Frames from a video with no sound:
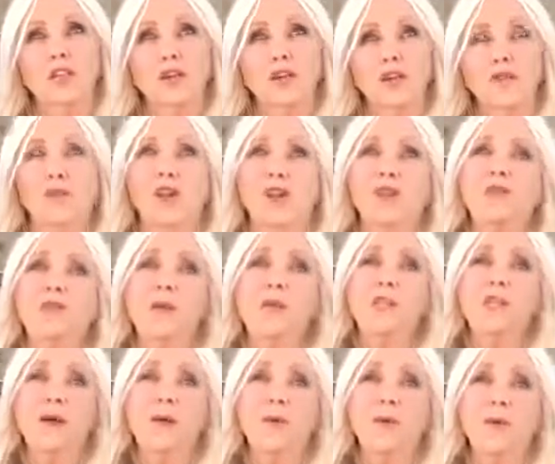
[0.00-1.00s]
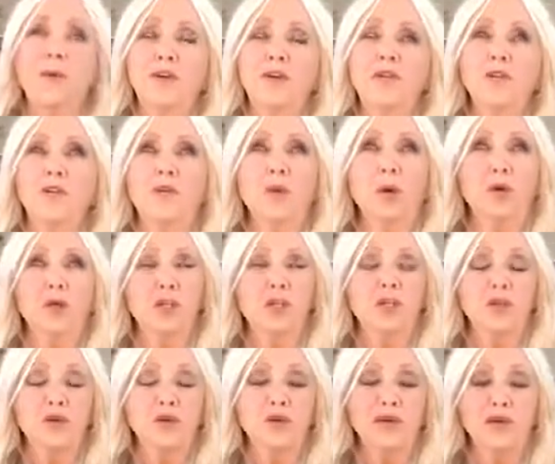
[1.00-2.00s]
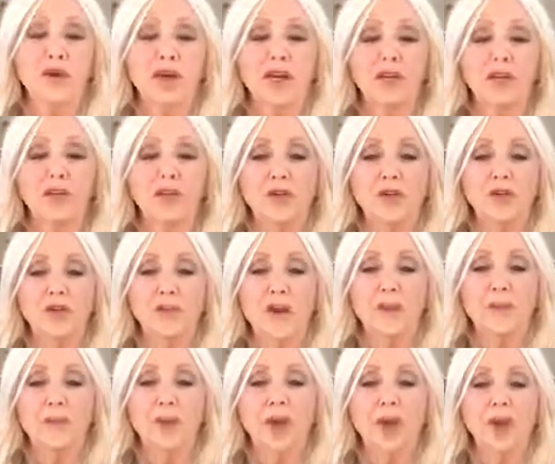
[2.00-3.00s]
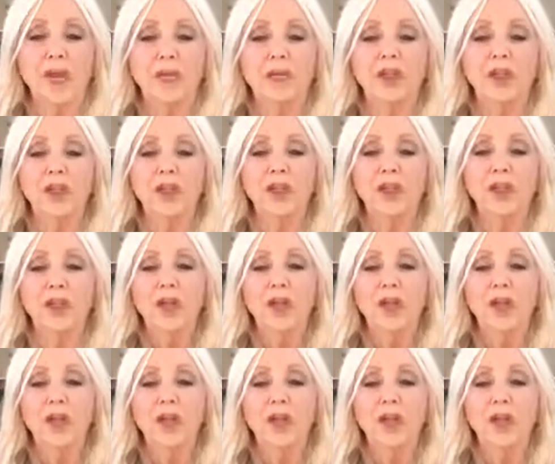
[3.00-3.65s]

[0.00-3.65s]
of that, for example, if you wanted to do a gratitude rampage,